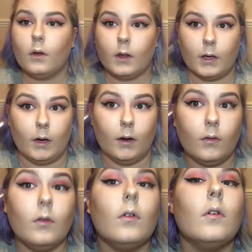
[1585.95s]
kind of
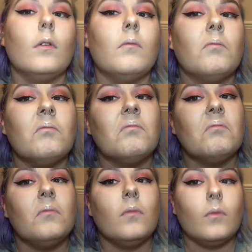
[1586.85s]

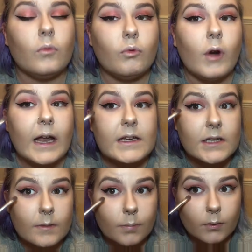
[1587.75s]

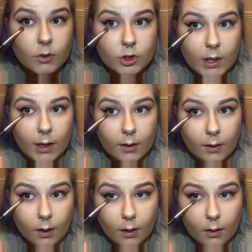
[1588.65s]
reddy shade
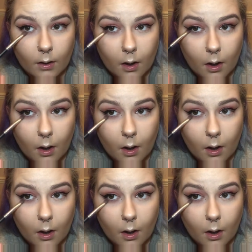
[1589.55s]
and